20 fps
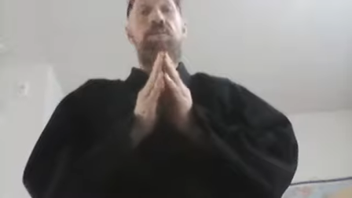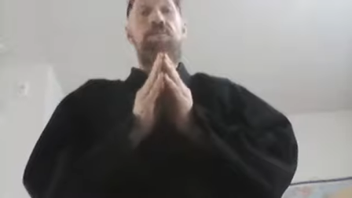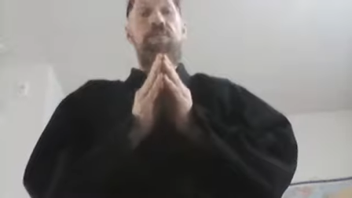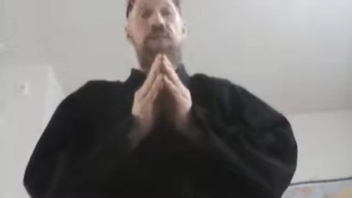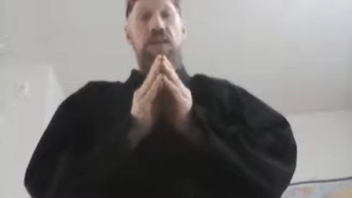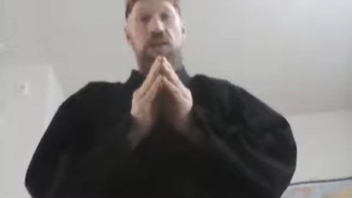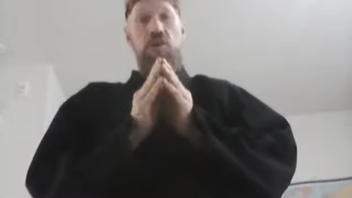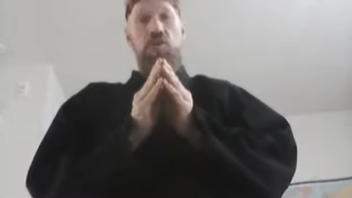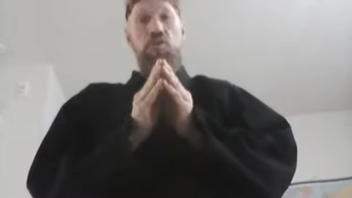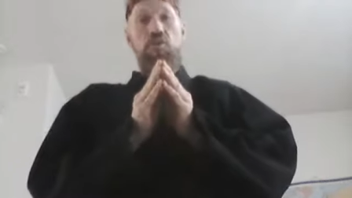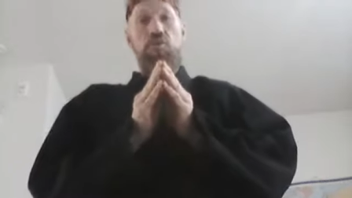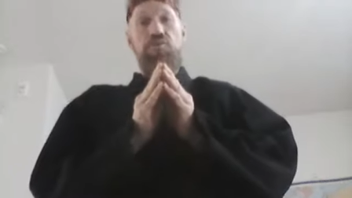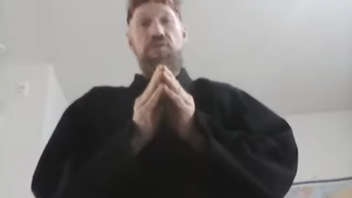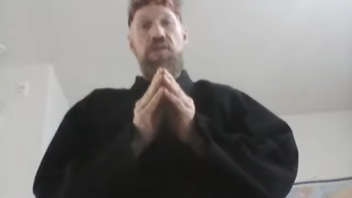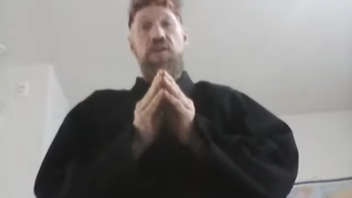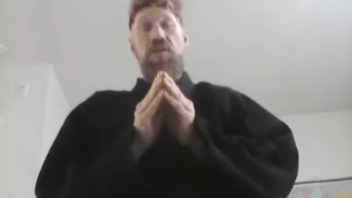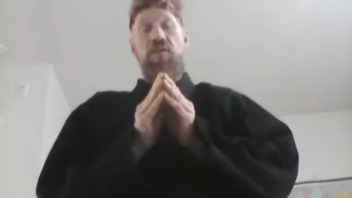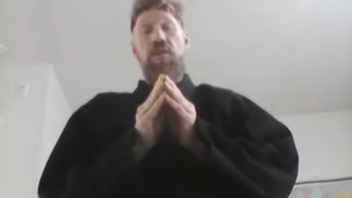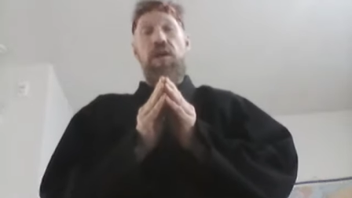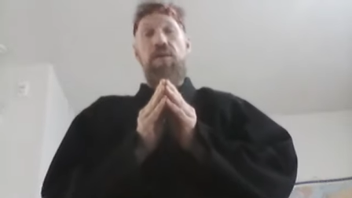videos
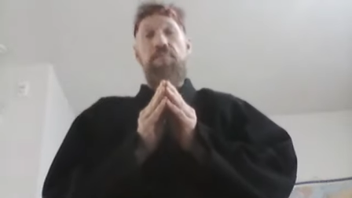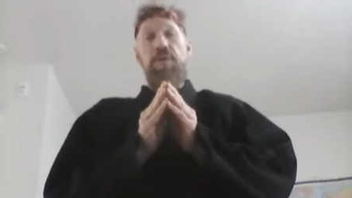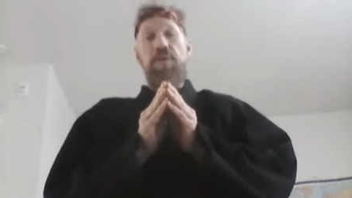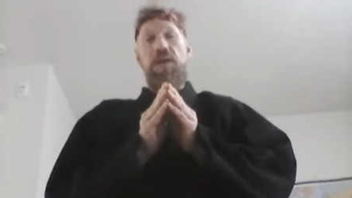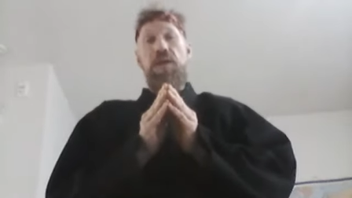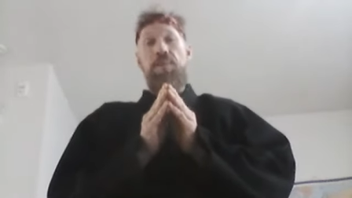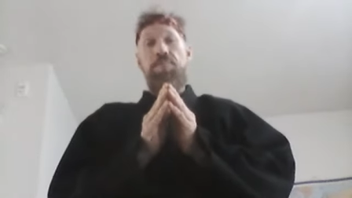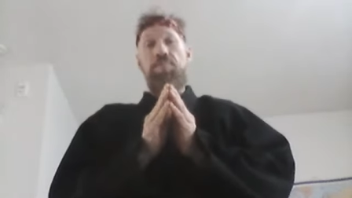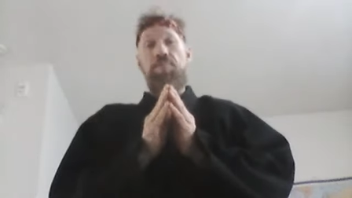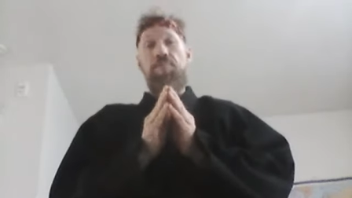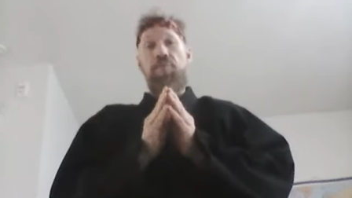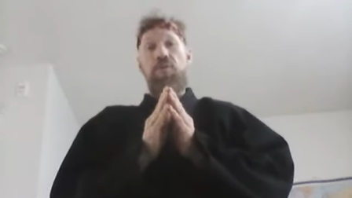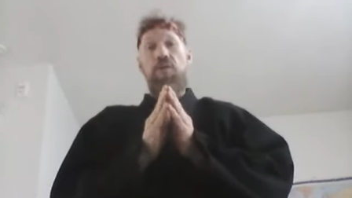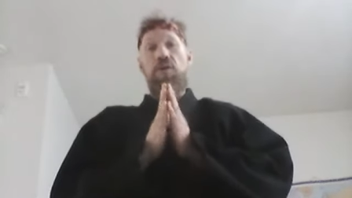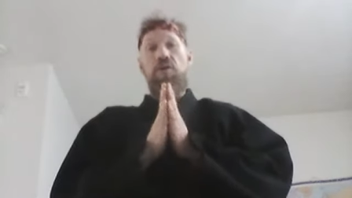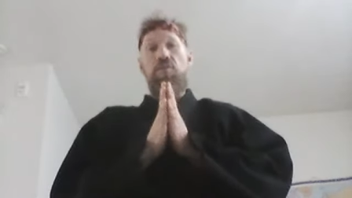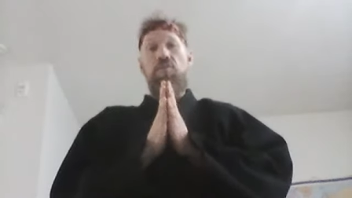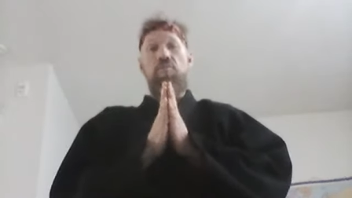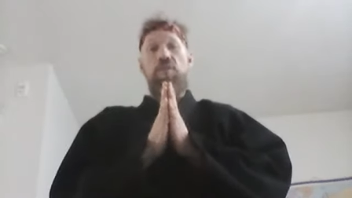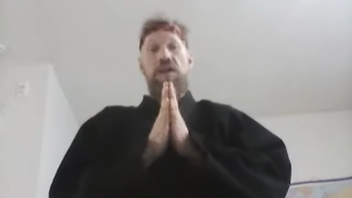that are coming up
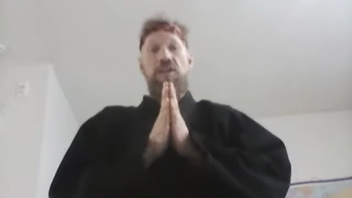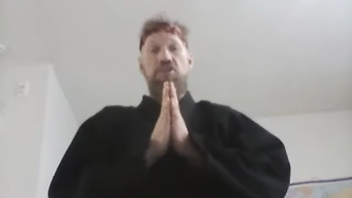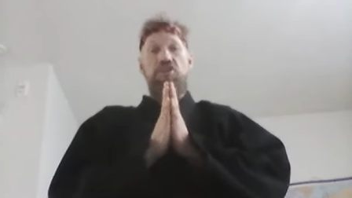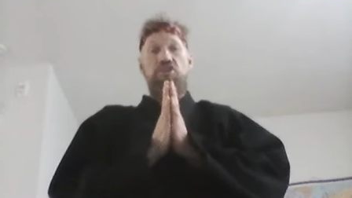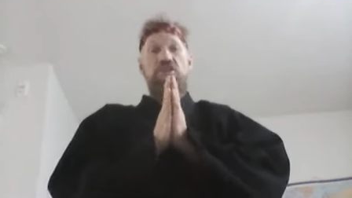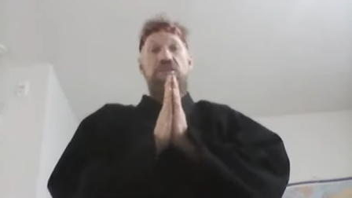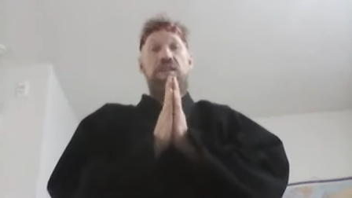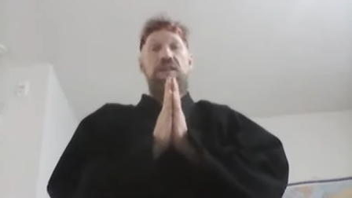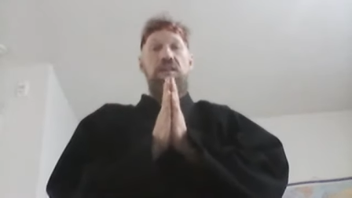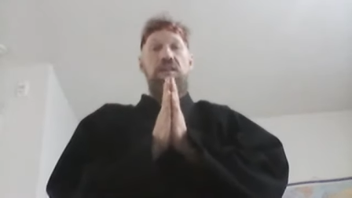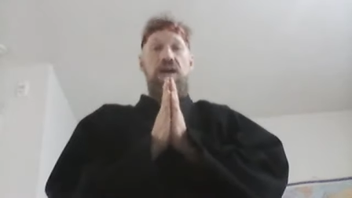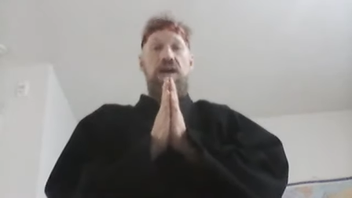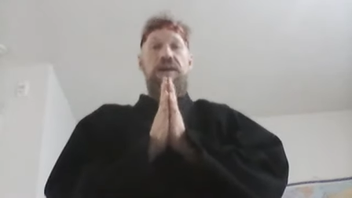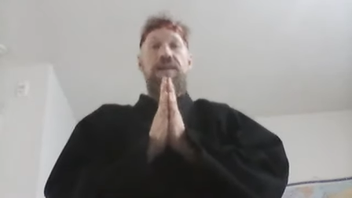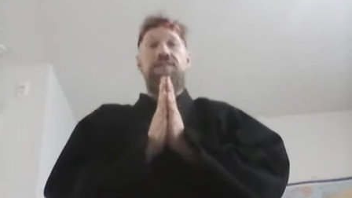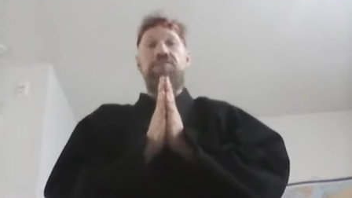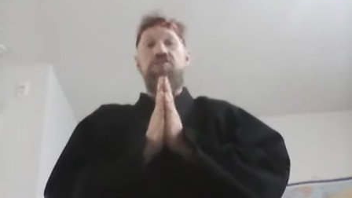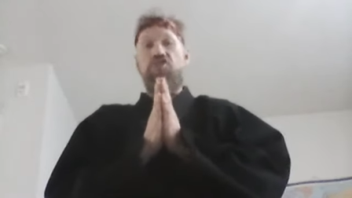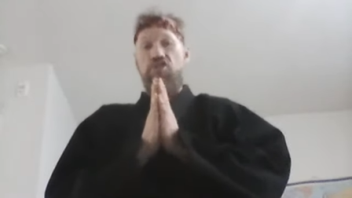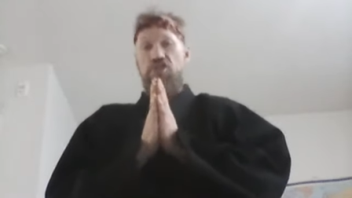on Reg D.
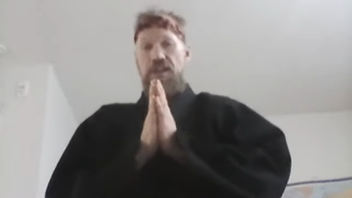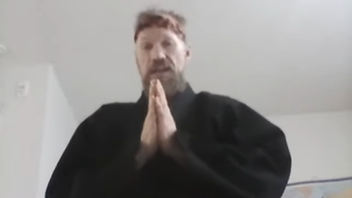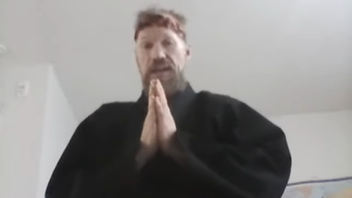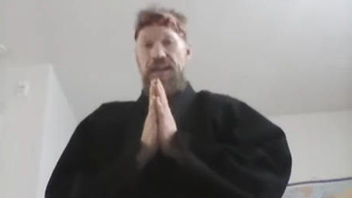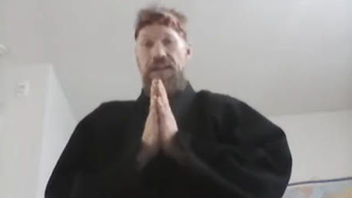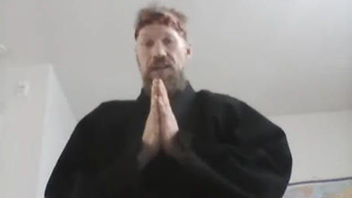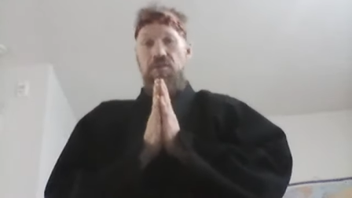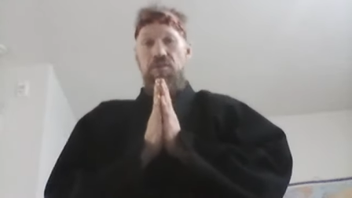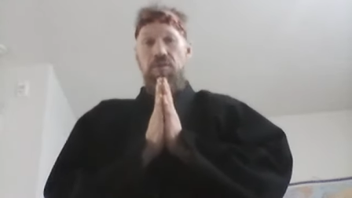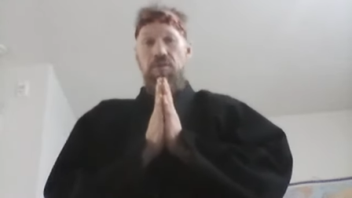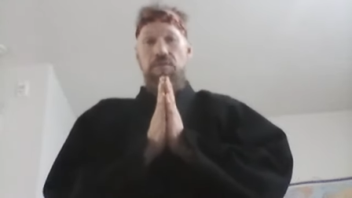Lyons' channel.